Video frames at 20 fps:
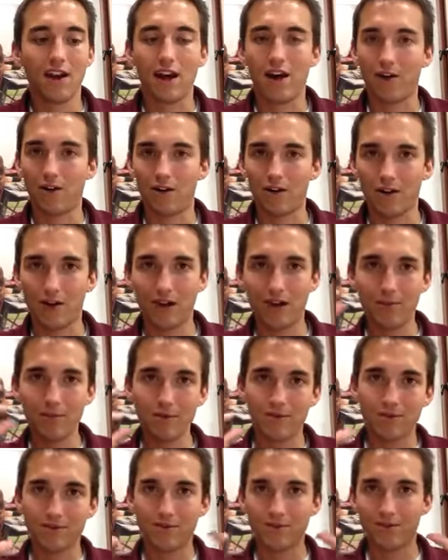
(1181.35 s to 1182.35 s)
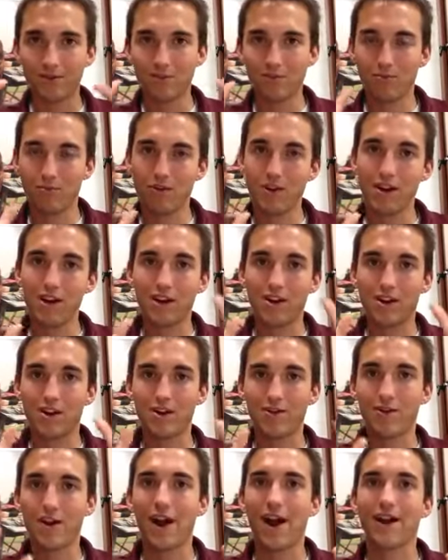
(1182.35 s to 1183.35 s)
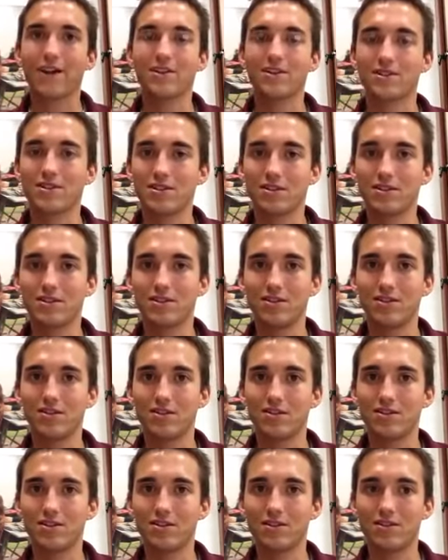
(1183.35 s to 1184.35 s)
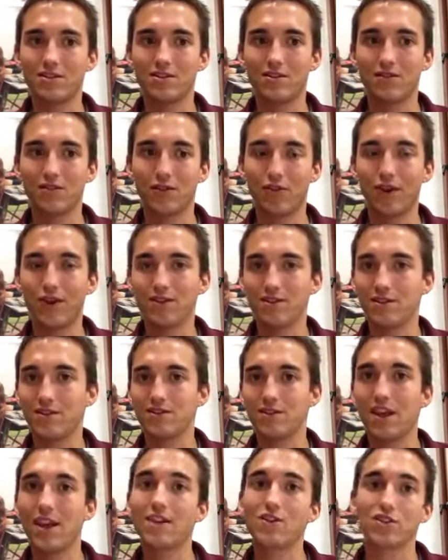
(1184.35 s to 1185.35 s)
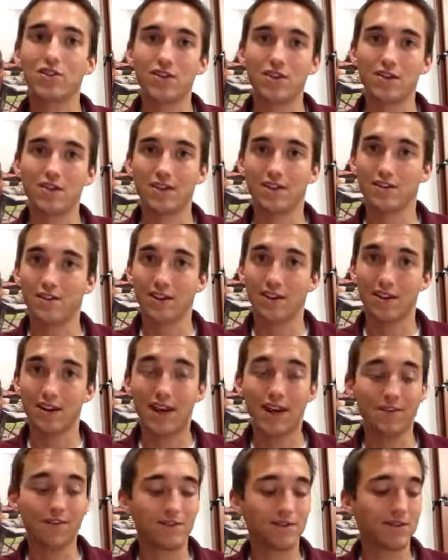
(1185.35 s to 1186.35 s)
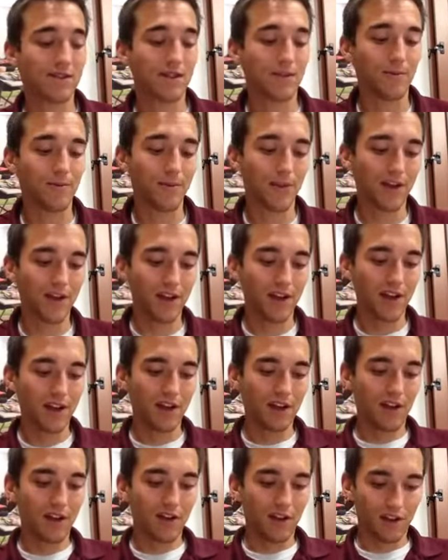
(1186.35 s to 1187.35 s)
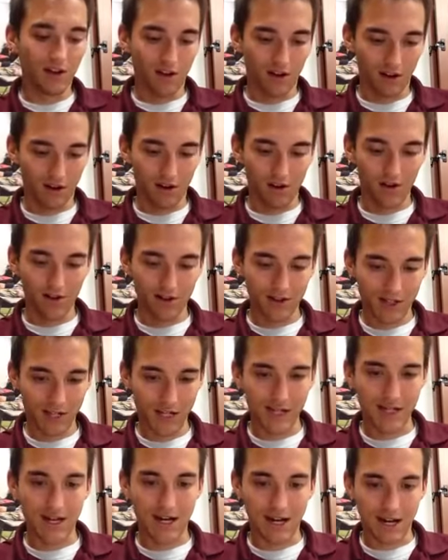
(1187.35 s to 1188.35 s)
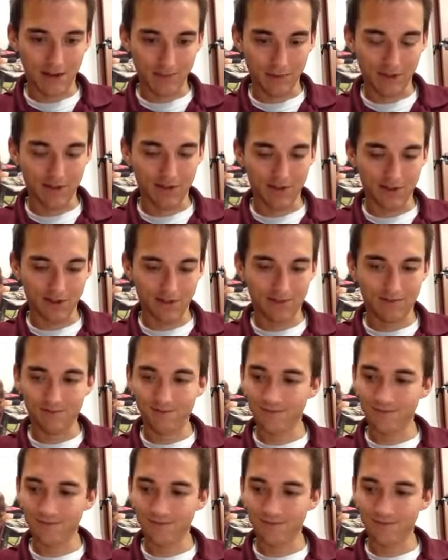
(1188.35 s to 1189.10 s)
how all the chemicals in your brain interact to create sensation and things like that. So, all neat options.